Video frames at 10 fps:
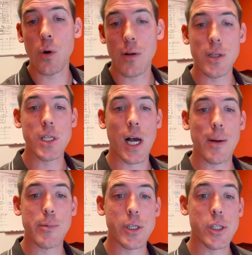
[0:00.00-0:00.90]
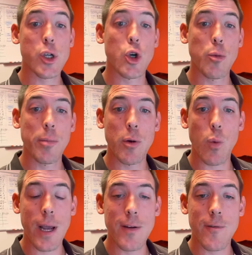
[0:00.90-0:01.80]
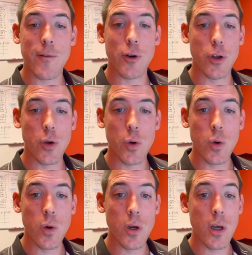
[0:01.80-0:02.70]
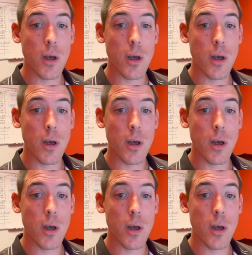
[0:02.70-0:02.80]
of these options could be right for you,